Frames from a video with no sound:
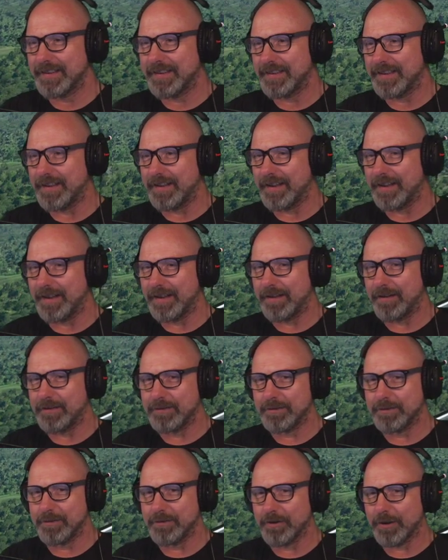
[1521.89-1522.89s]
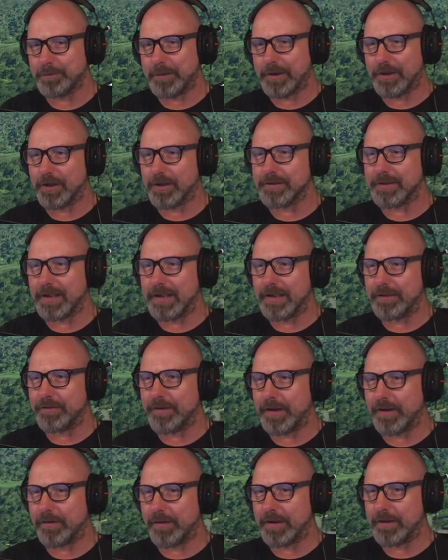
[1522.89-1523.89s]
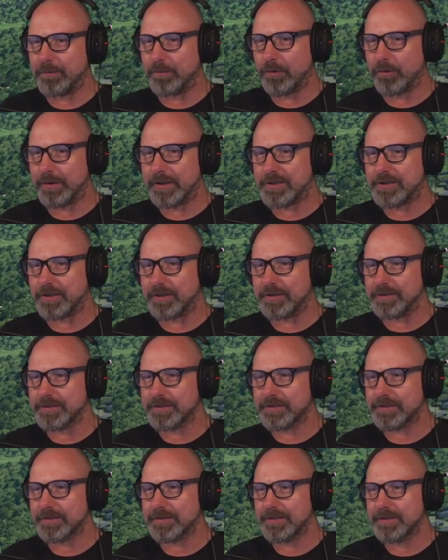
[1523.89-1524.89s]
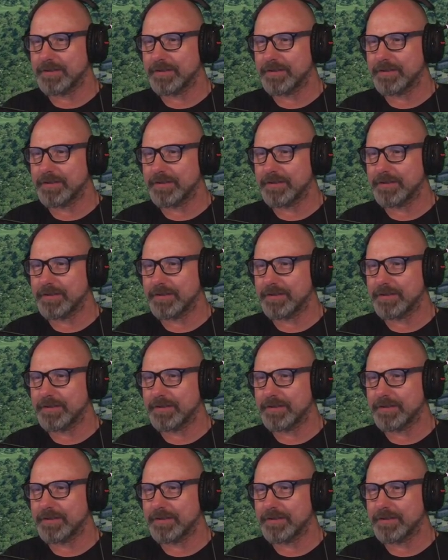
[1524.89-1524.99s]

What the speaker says: Not because I live here in Mauritius,